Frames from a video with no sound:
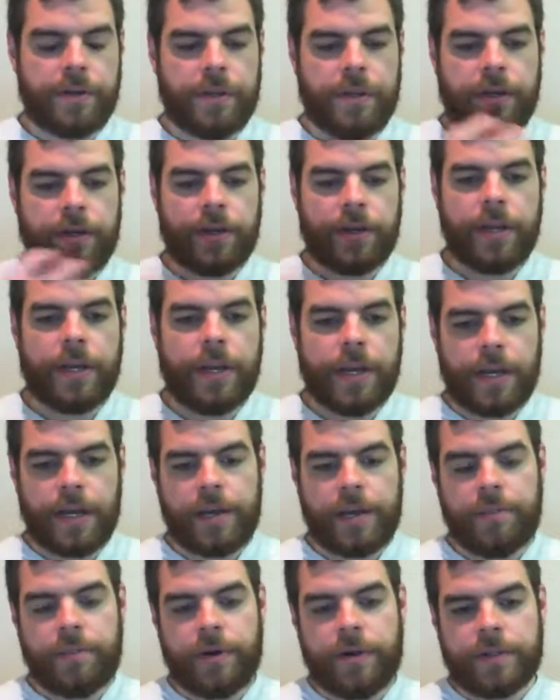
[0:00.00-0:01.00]
Luckily, I had
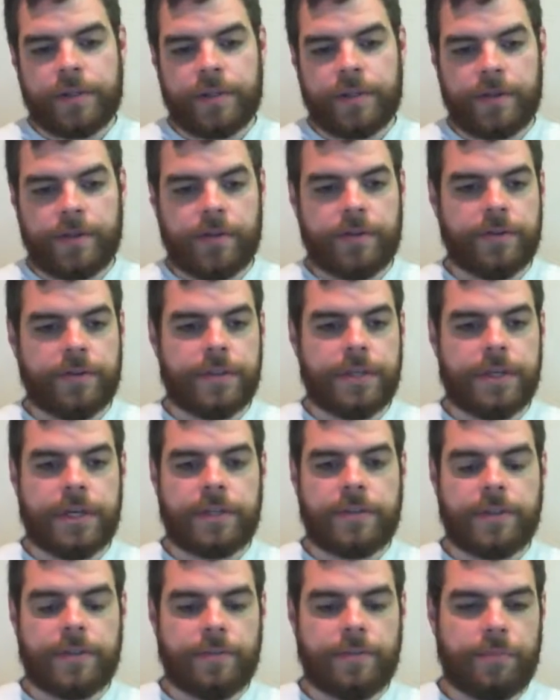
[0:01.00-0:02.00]
a boss there who's an
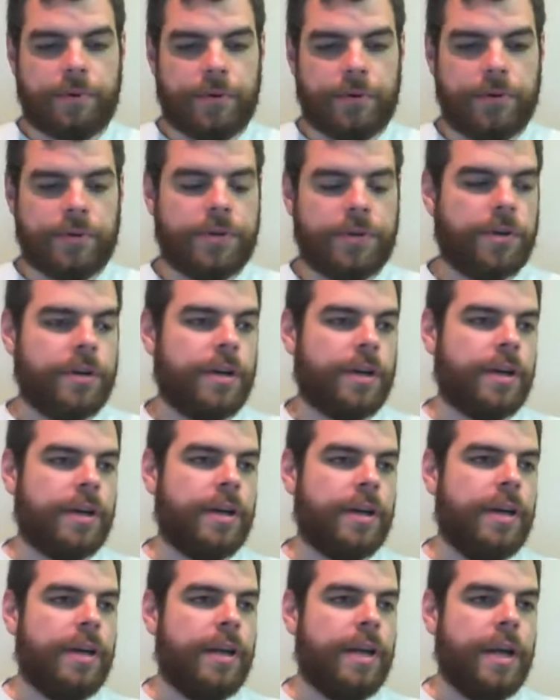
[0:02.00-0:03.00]
excellent producer,
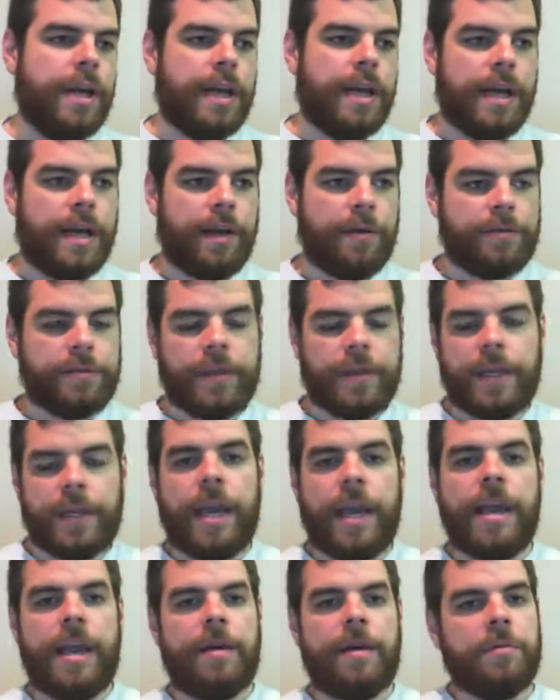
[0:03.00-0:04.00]
and I was like,
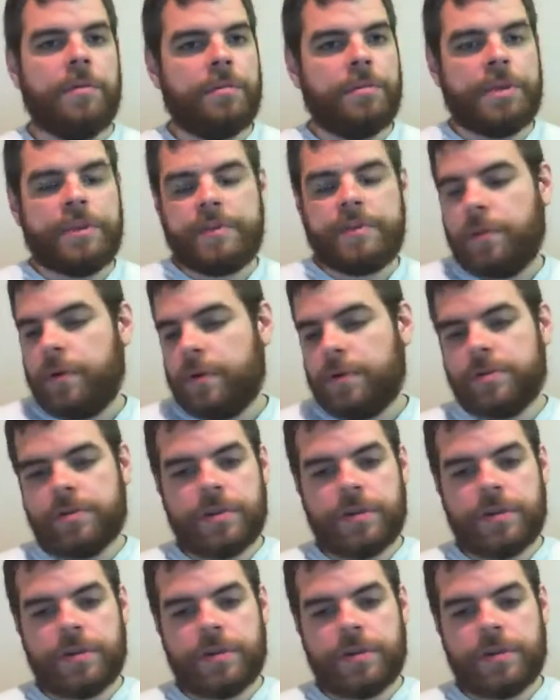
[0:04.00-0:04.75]
hey, I'm going to be a sponge.